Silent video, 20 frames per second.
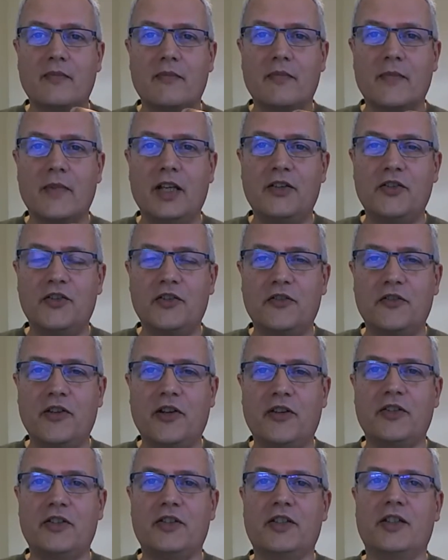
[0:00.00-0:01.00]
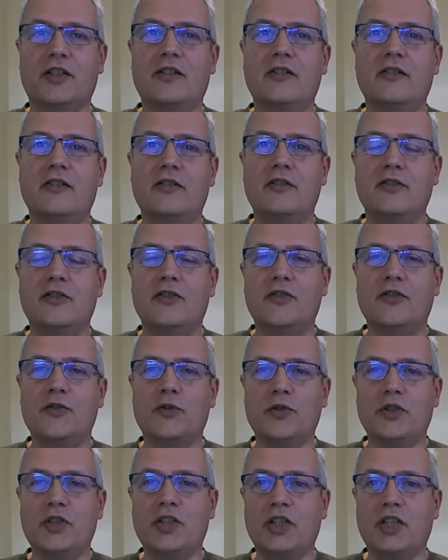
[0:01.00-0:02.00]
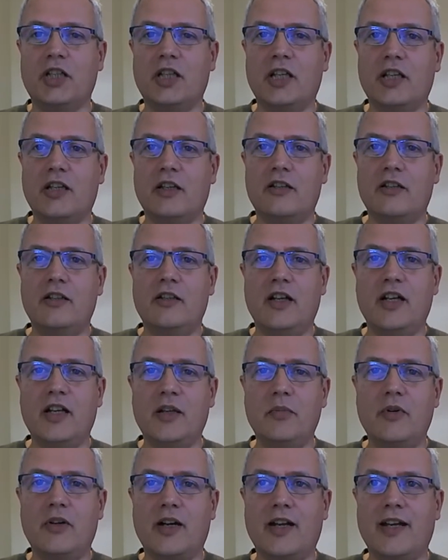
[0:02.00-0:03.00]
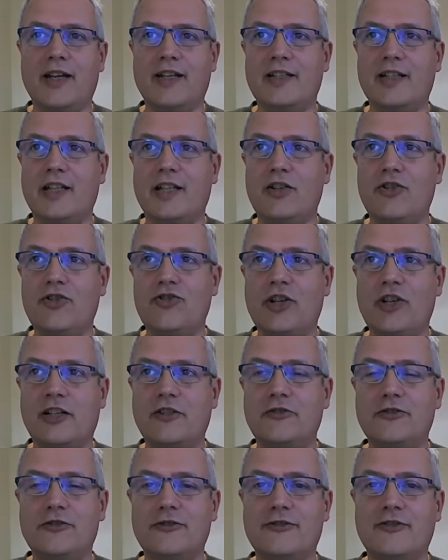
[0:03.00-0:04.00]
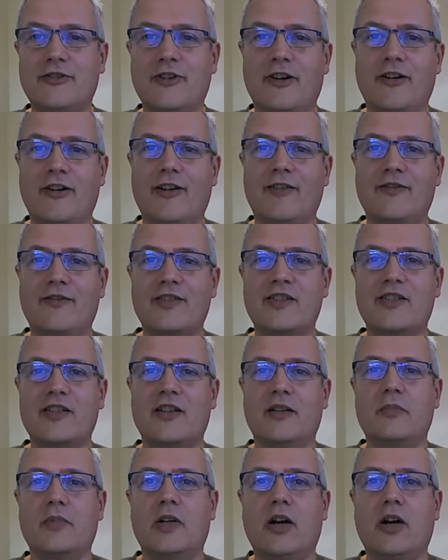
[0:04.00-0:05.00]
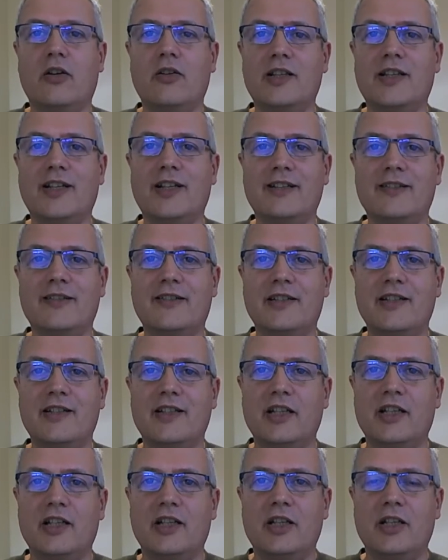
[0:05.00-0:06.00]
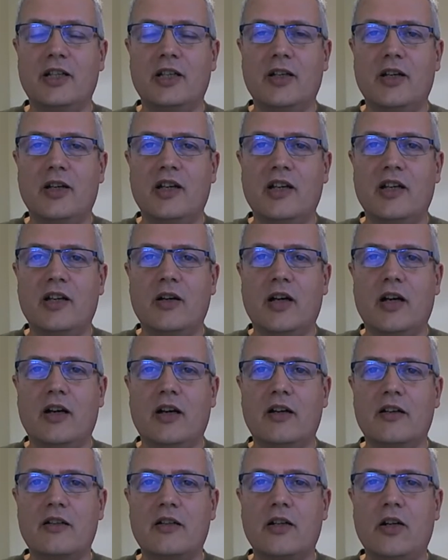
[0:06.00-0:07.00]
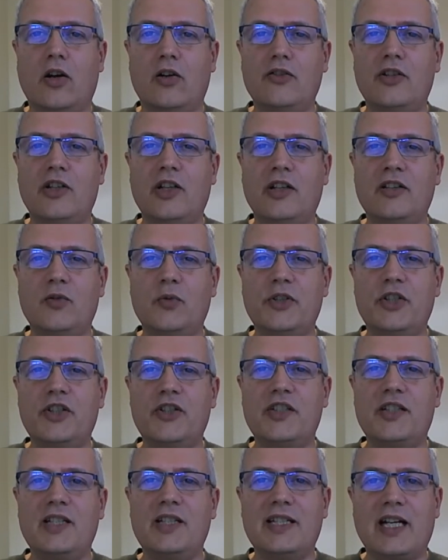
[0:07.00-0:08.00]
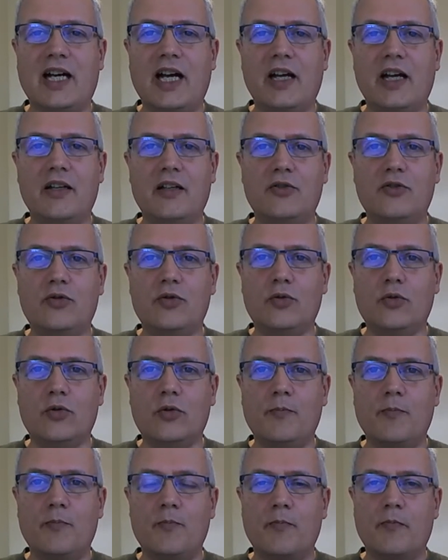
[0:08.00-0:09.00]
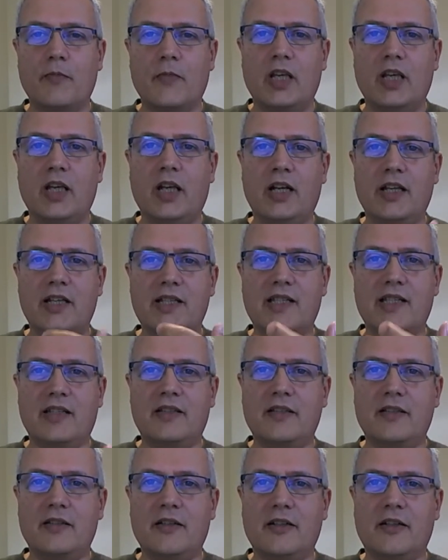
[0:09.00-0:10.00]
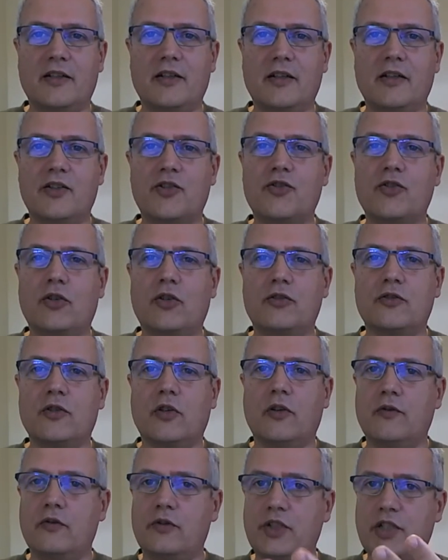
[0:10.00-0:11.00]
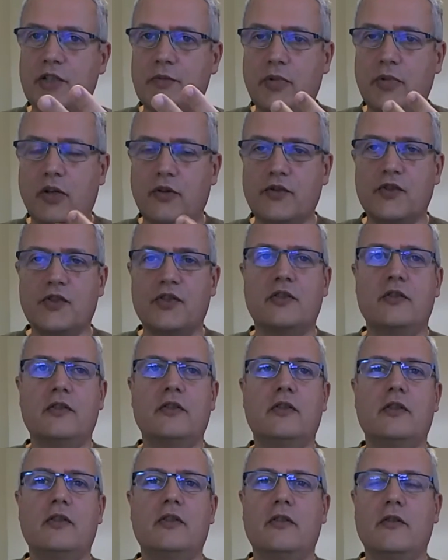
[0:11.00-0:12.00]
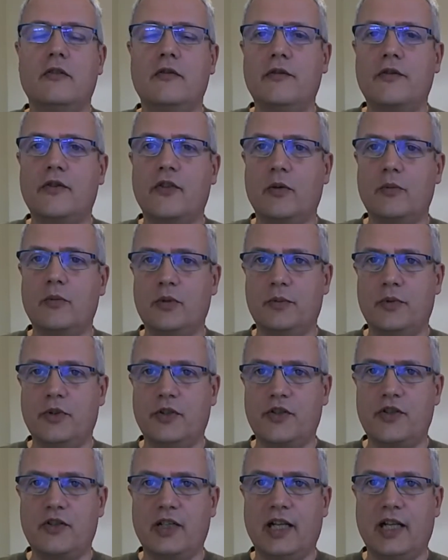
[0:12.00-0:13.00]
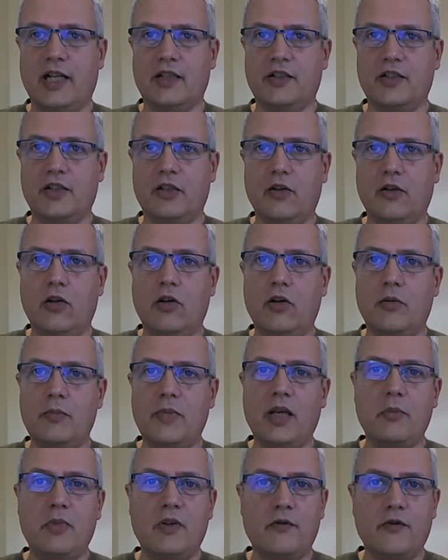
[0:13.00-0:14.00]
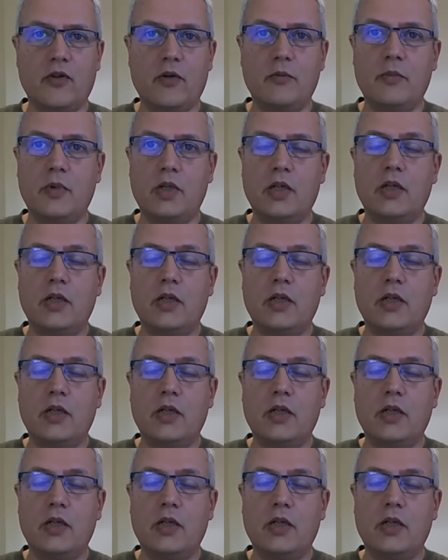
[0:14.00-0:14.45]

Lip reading: interiority through the deliberate injection of some content. Content which is designed to elicit a sort of response from the personality, or maybe from